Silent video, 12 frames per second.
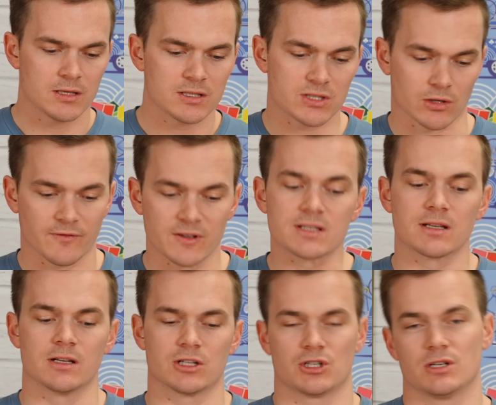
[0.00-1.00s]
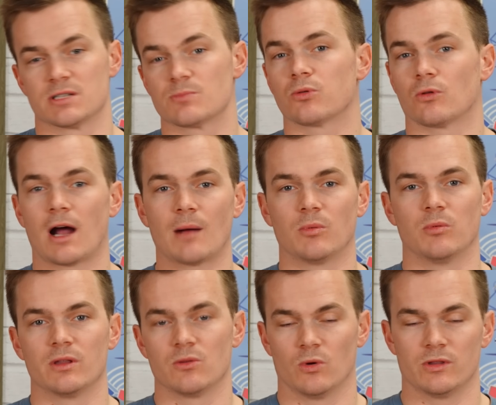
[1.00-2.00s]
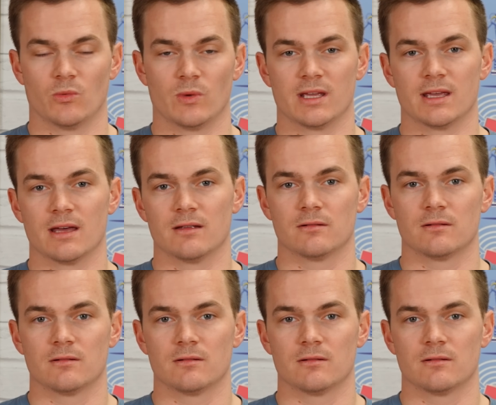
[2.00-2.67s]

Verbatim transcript: Surface condition is probably the one that we get